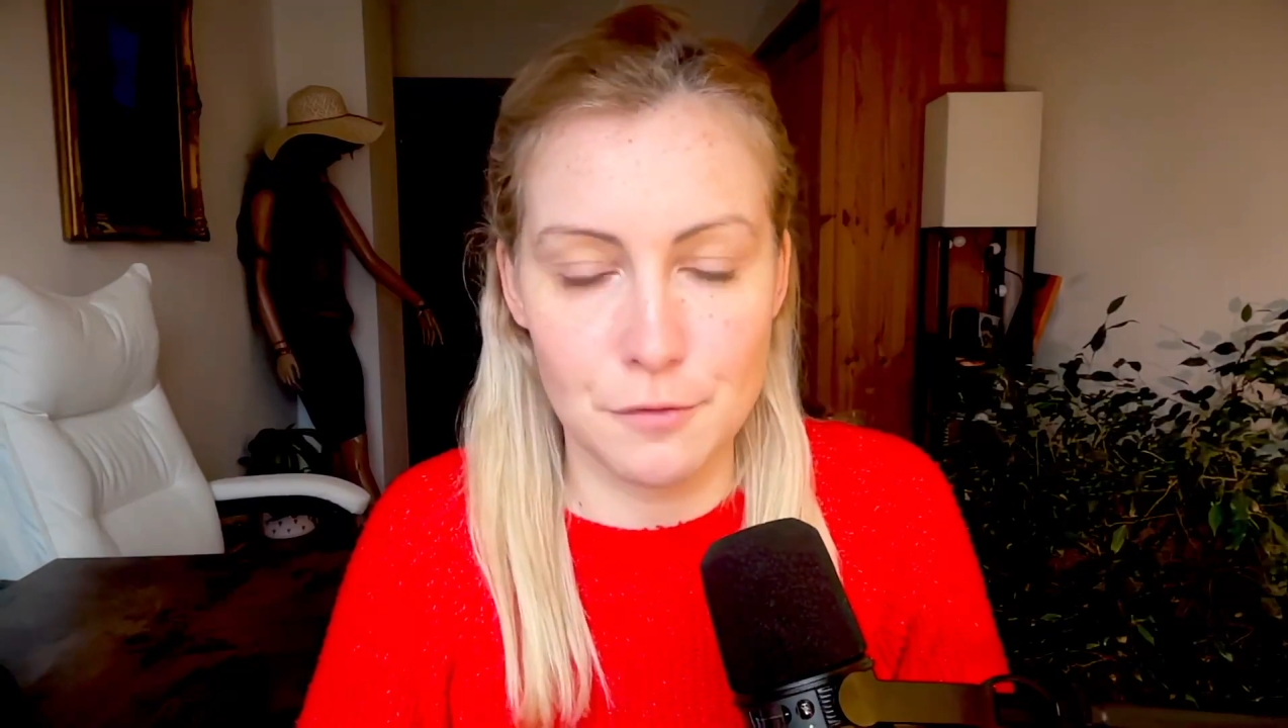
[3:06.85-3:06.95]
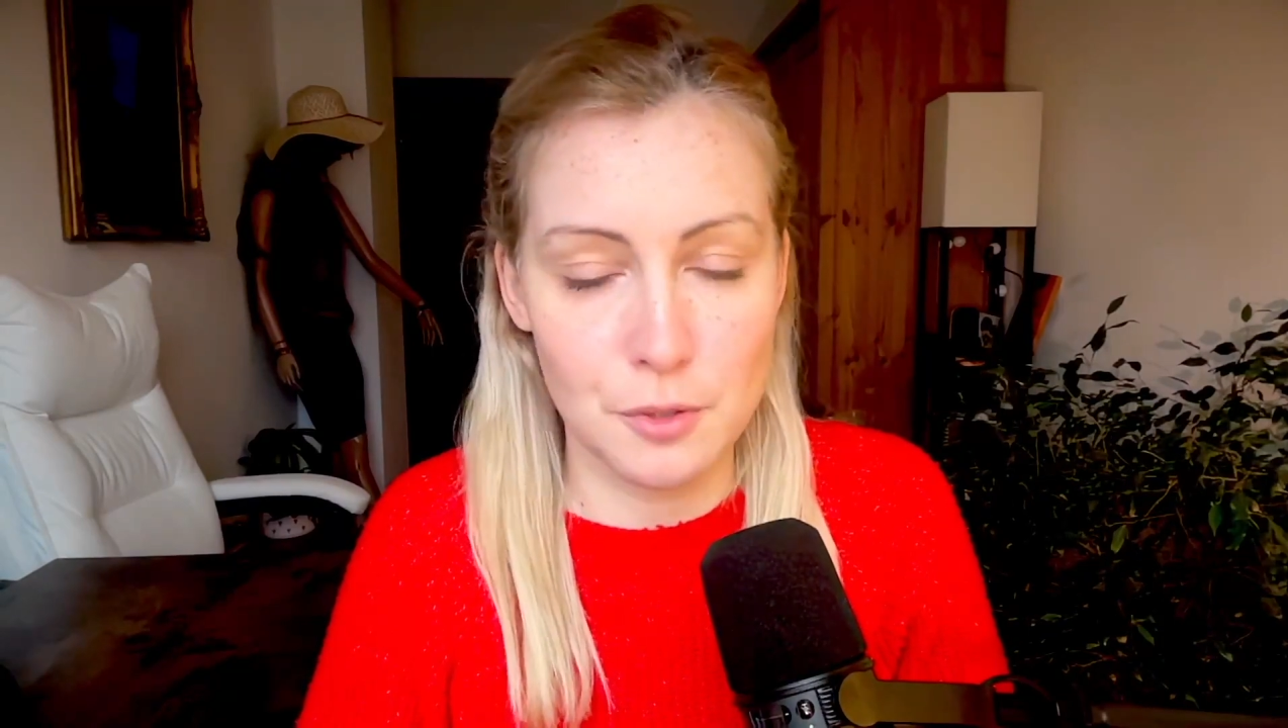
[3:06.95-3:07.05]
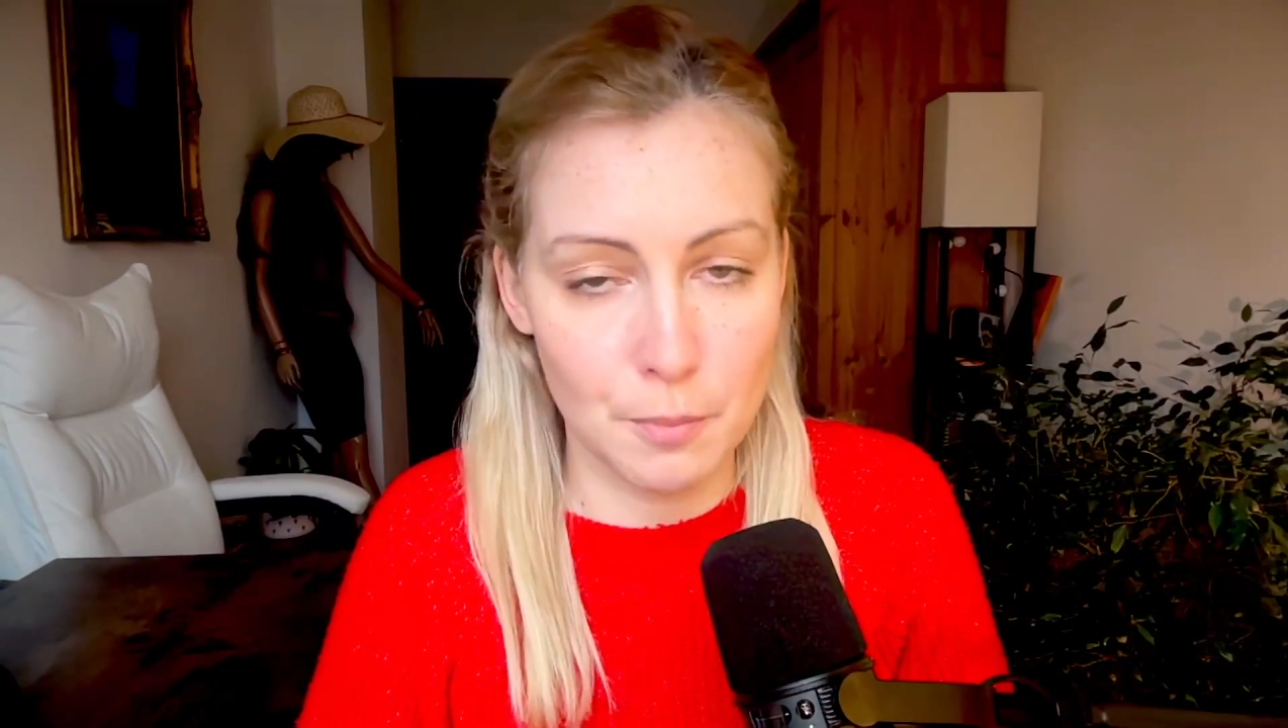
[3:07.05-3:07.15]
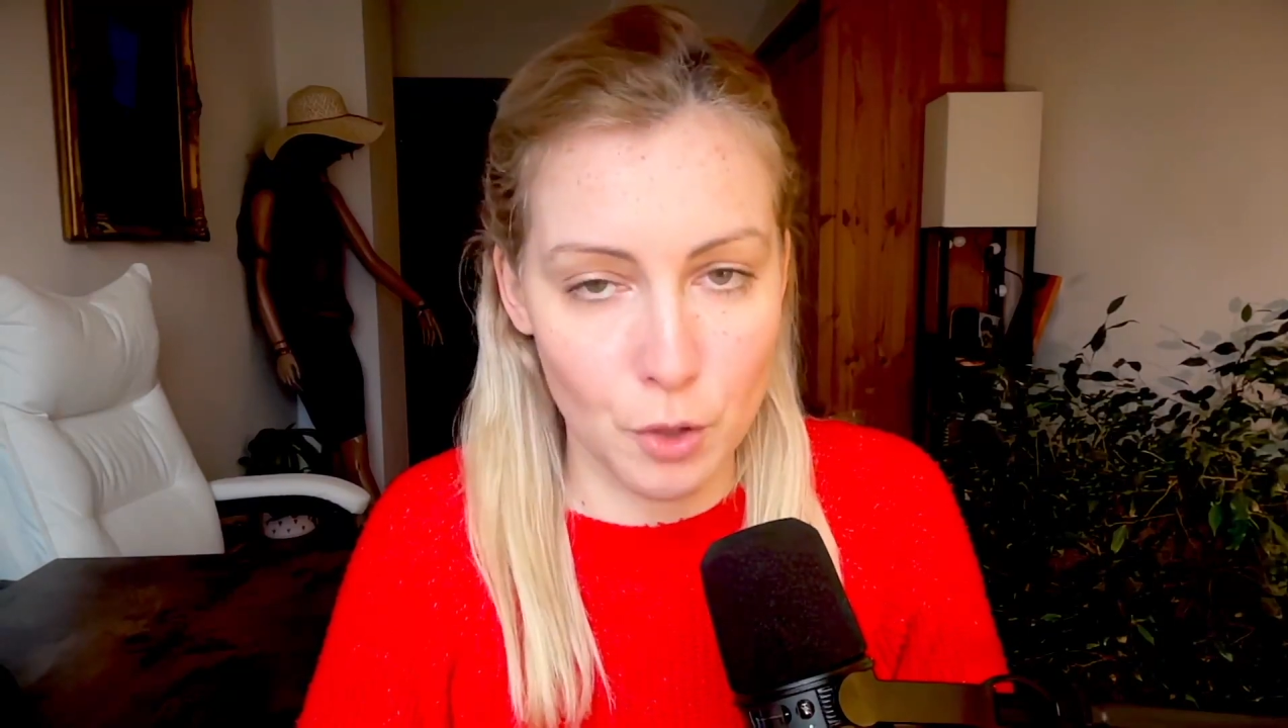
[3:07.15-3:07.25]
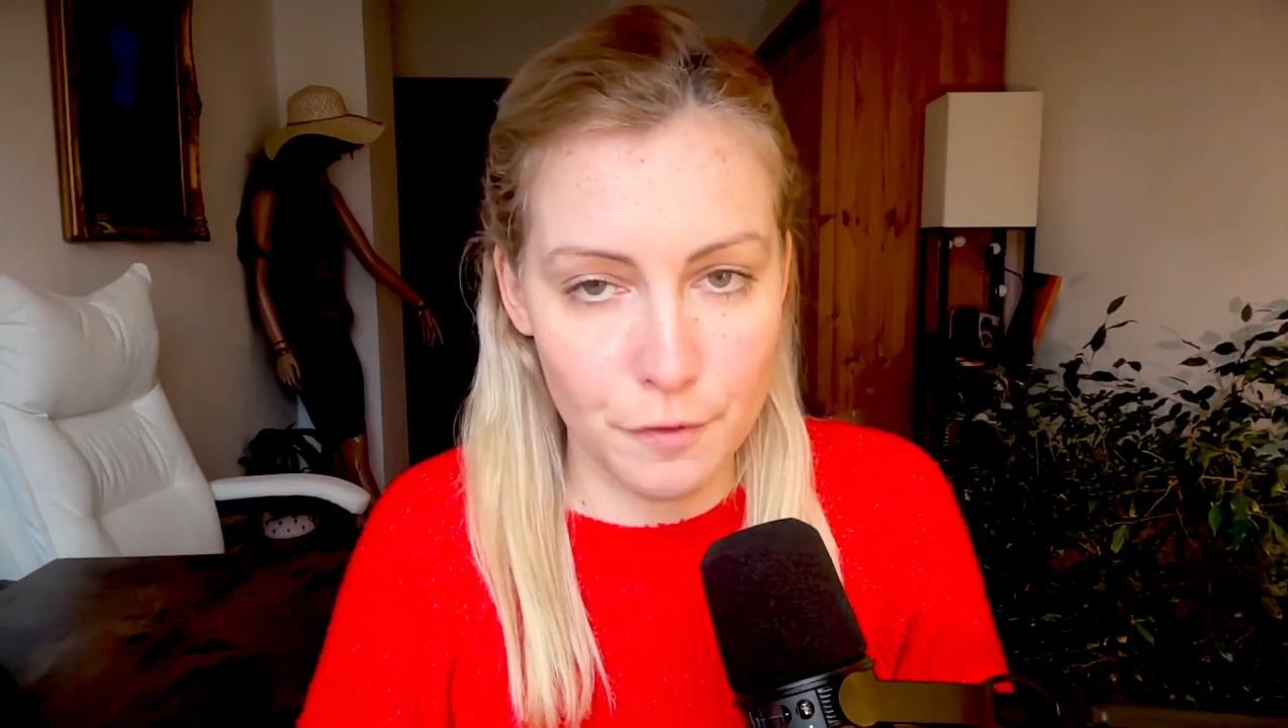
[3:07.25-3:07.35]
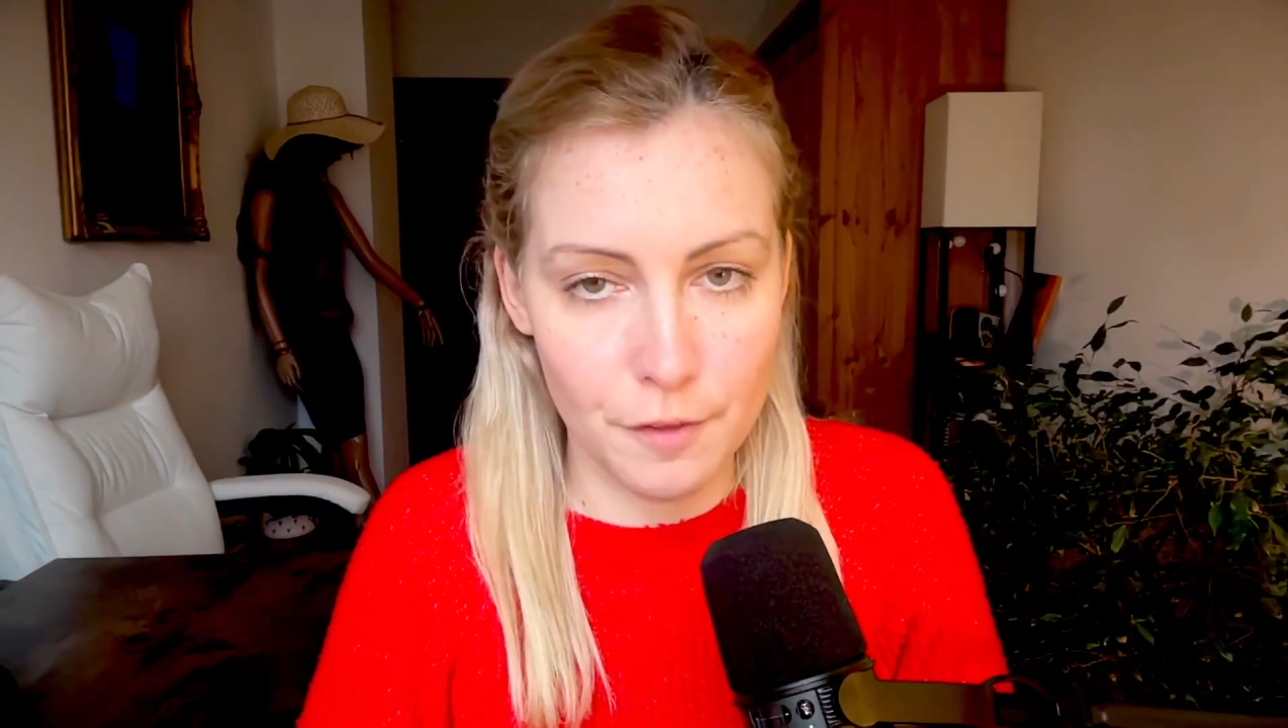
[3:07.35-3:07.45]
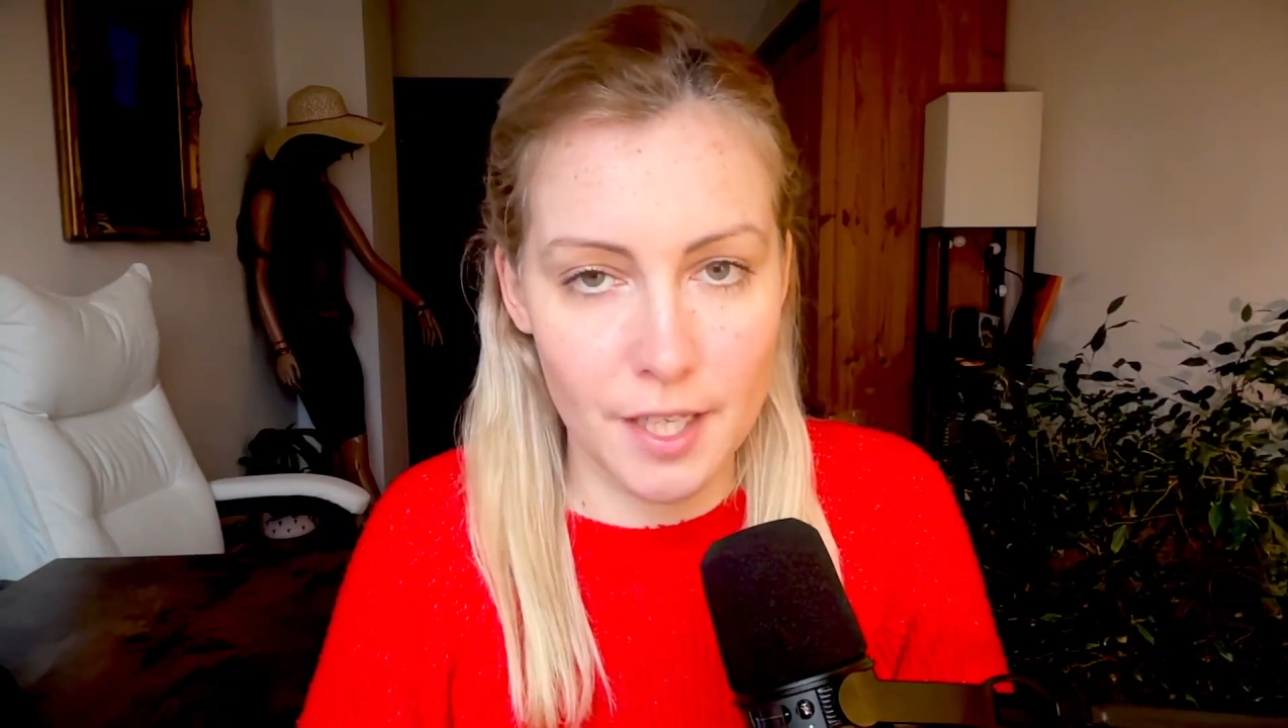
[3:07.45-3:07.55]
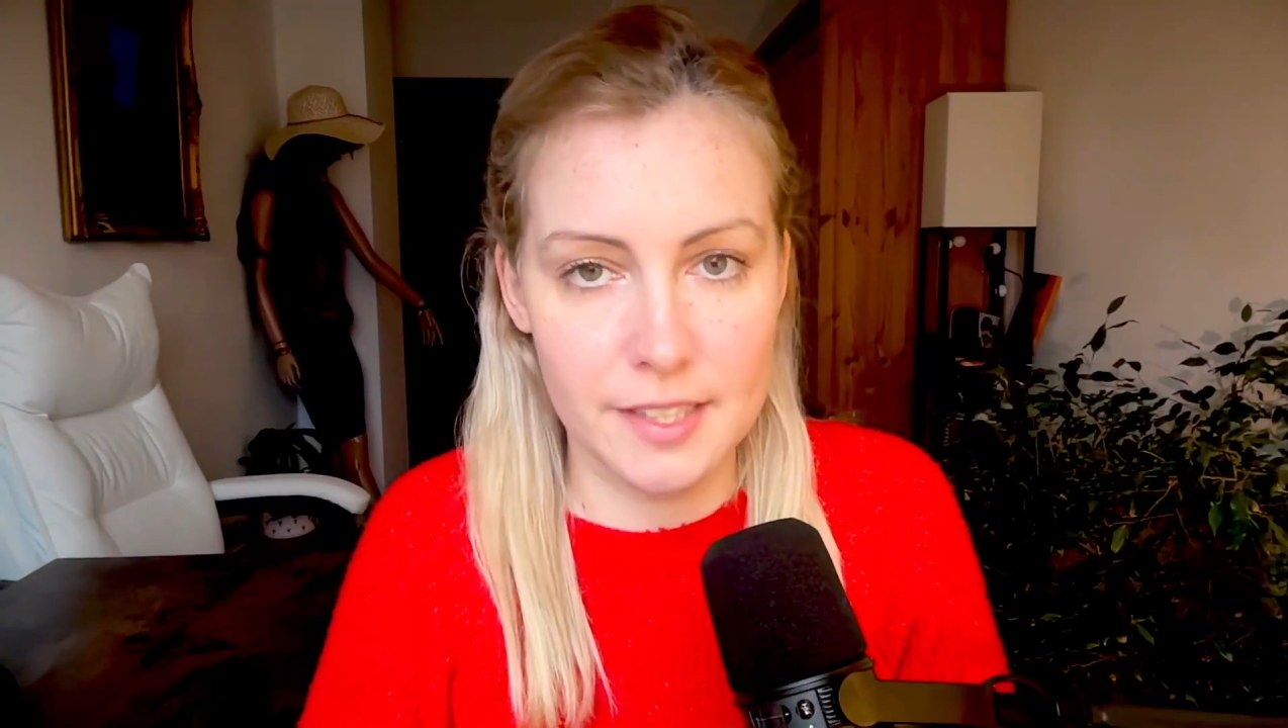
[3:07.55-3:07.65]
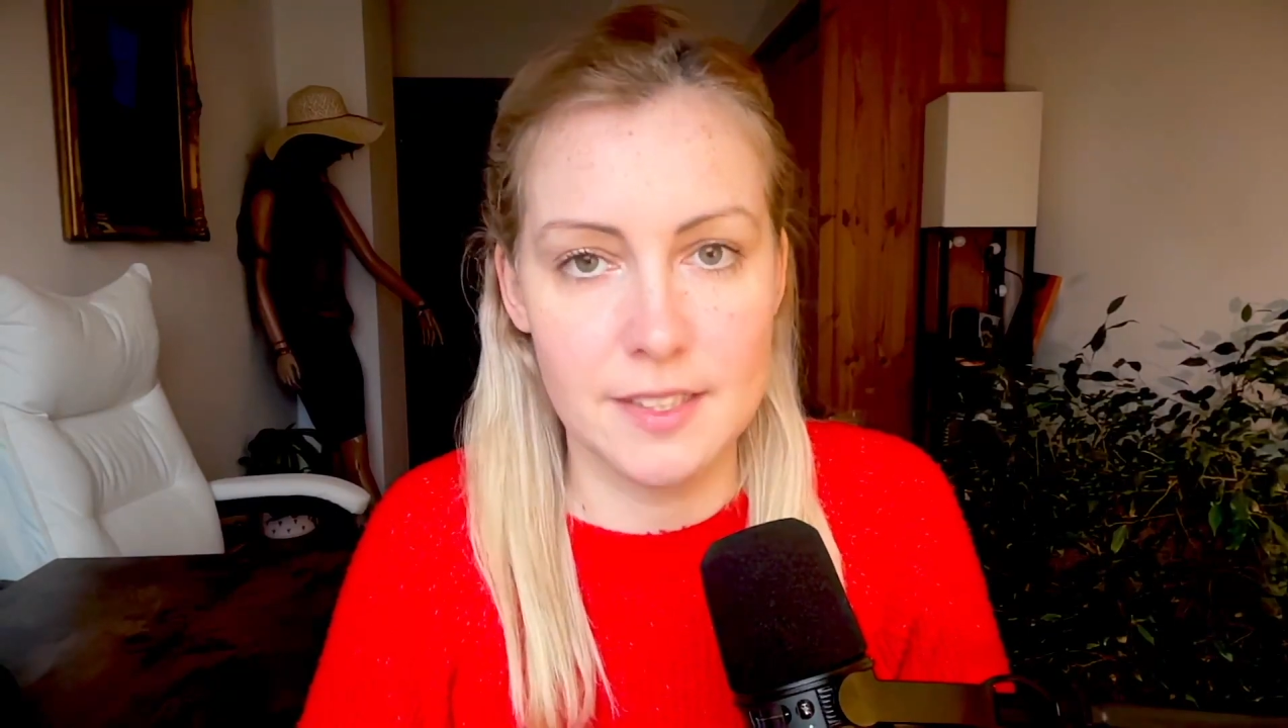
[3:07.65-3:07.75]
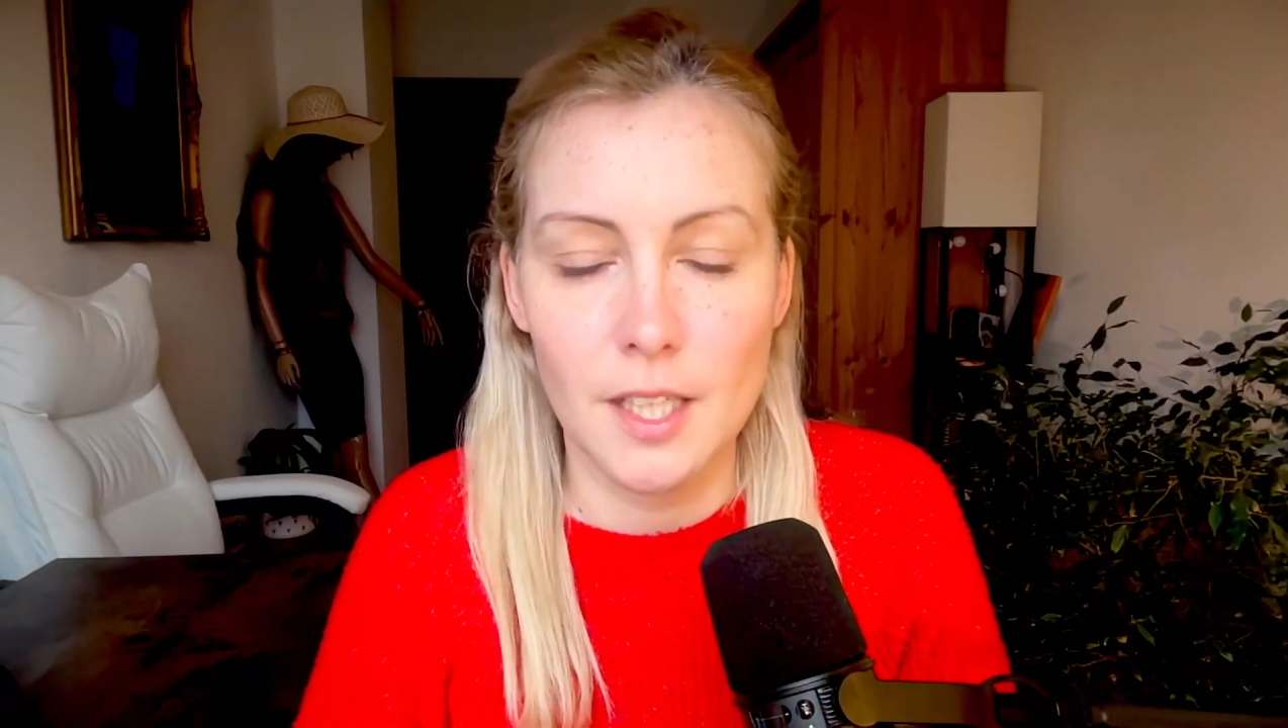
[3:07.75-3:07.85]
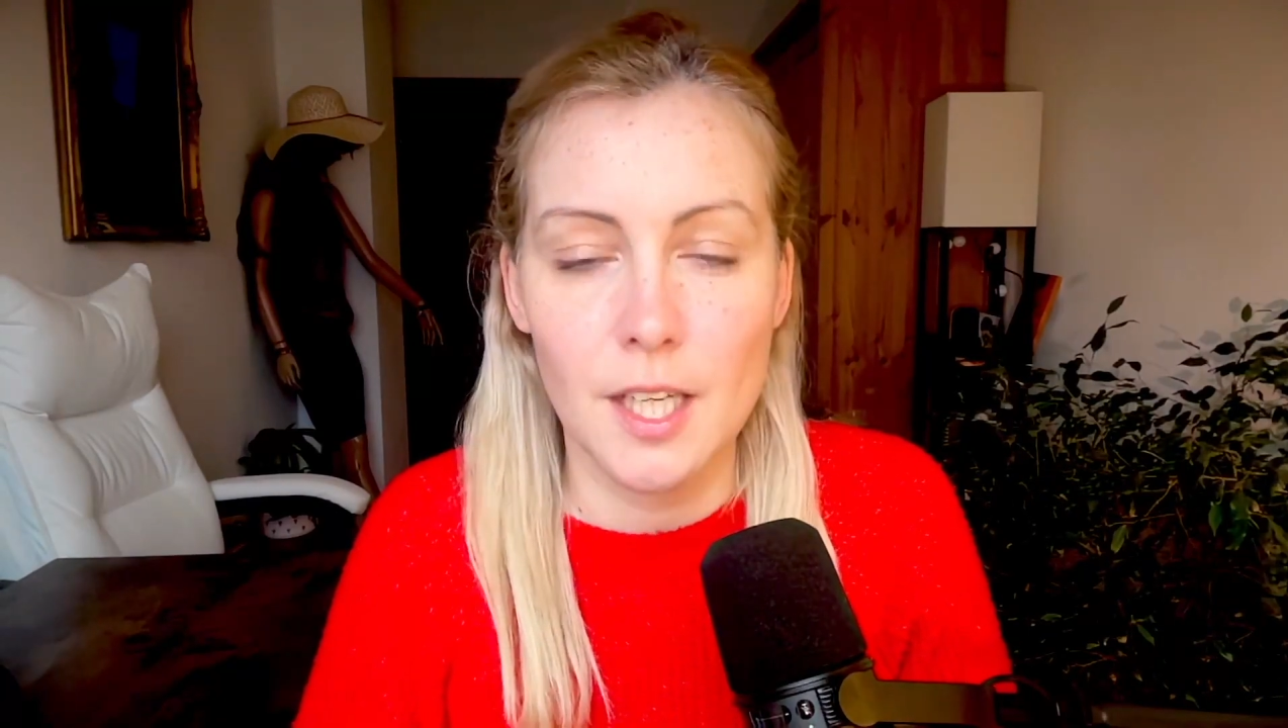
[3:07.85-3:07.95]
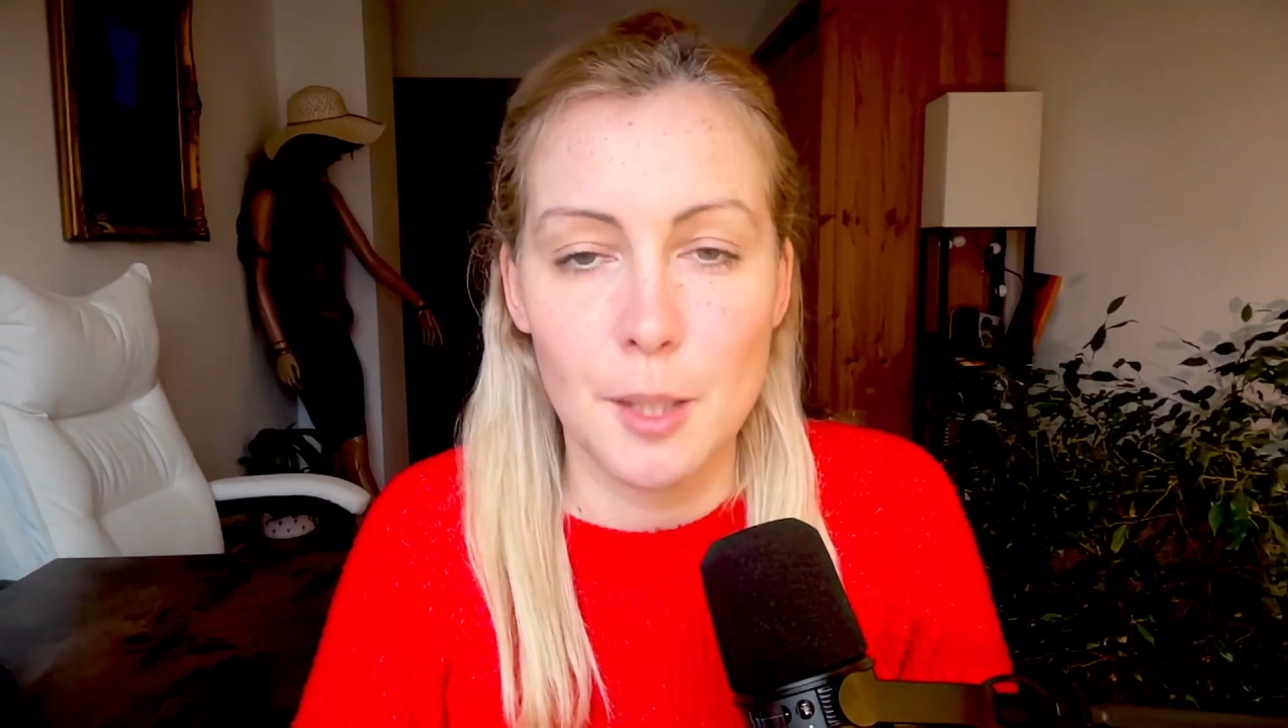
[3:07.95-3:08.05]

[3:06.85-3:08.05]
for the both of us